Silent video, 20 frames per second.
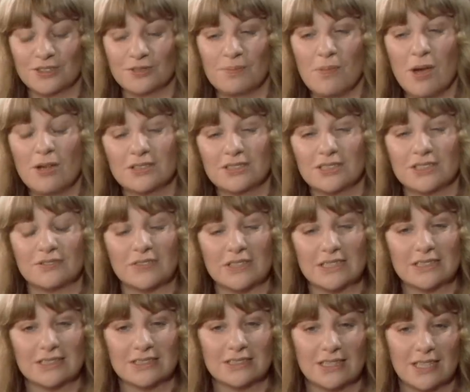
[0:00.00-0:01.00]
most of
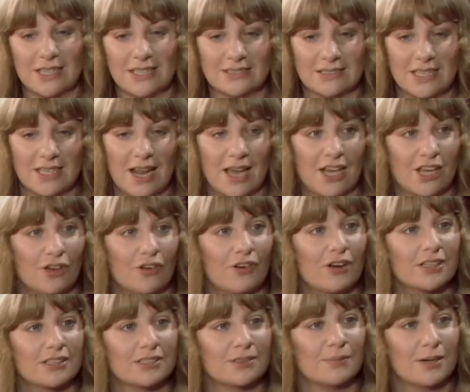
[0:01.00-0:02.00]
it is
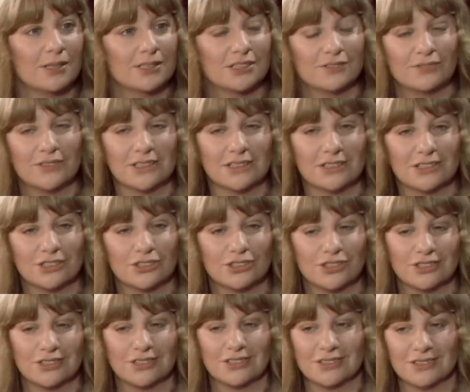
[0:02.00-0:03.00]
inaccurate, and most of it's
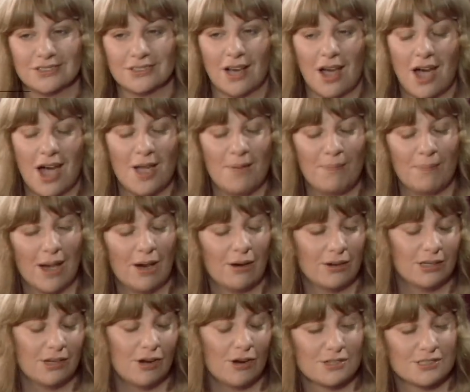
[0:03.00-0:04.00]
just
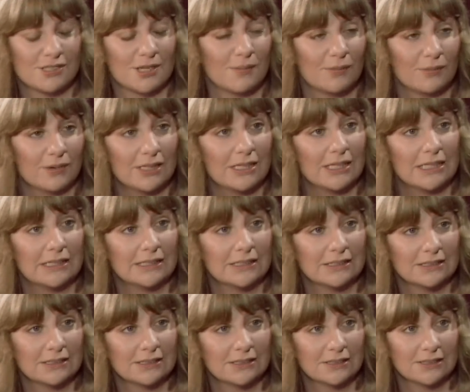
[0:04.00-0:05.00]
high-powered gossip, really.
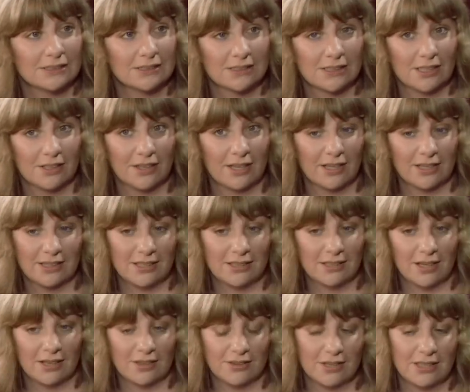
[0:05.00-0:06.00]
And
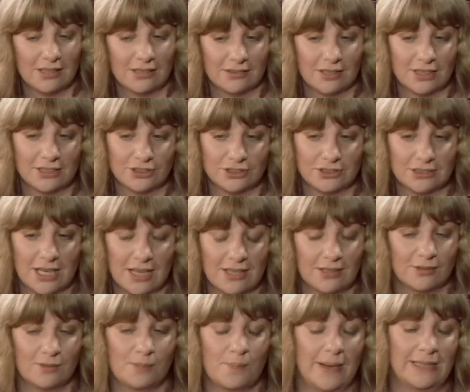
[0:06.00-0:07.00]
I think I just
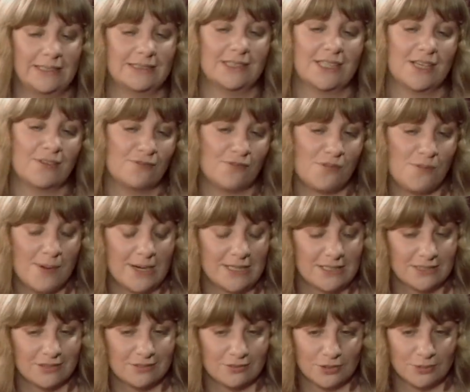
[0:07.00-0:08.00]
get basic
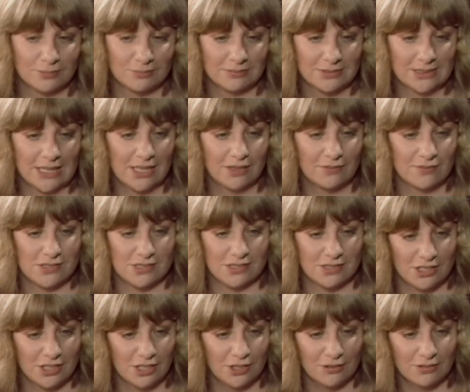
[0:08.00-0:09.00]
information from
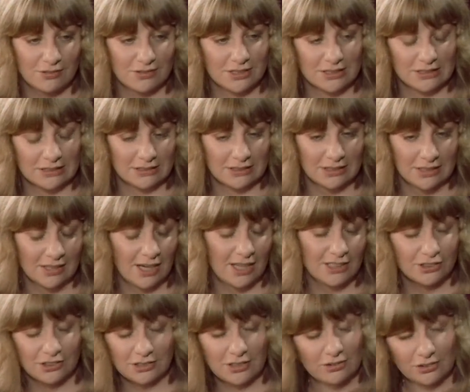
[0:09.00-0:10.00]
television news, and I
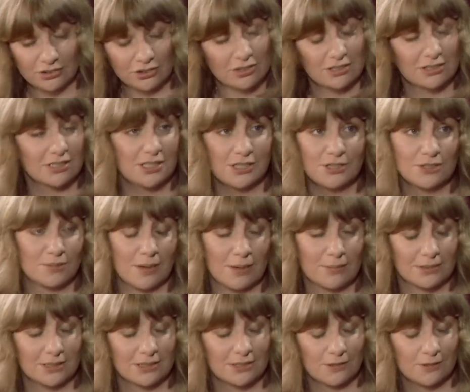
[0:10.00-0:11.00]
just don't trust the
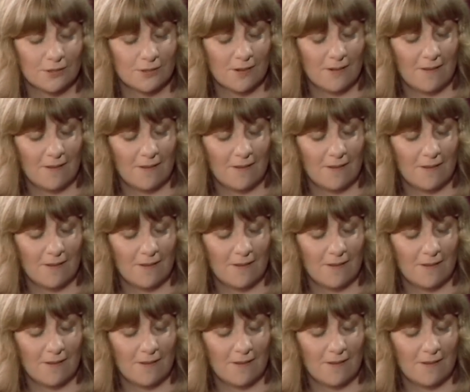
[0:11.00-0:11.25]
newspapers at all.